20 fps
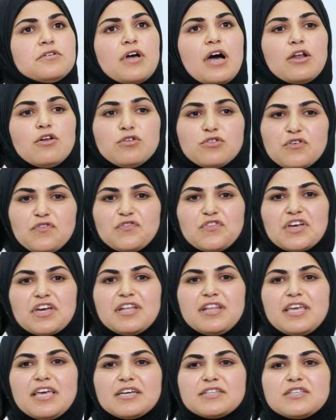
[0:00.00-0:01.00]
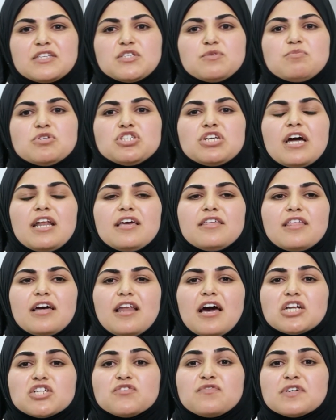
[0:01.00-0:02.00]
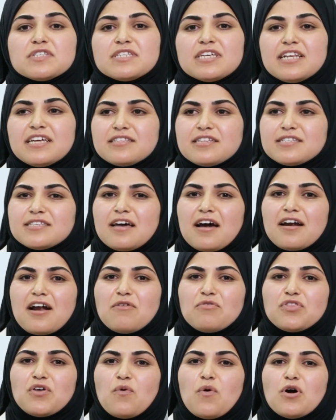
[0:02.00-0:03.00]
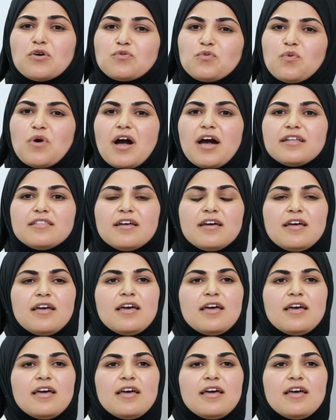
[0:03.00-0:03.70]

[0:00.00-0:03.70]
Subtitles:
a lot of techniques, especially the large facilities around the worldwide,